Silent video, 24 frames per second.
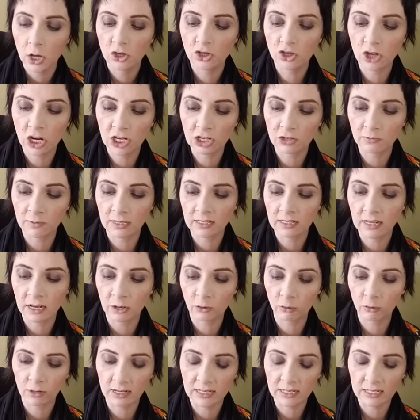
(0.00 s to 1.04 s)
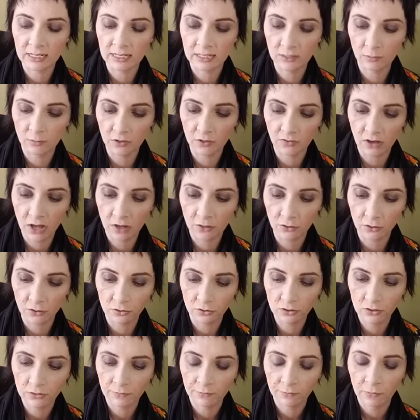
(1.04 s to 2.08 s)
judgments and criticisms of
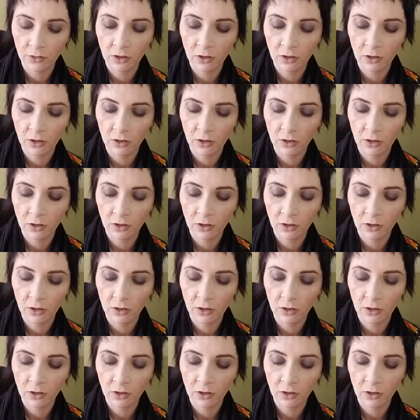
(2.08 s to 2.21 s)
others,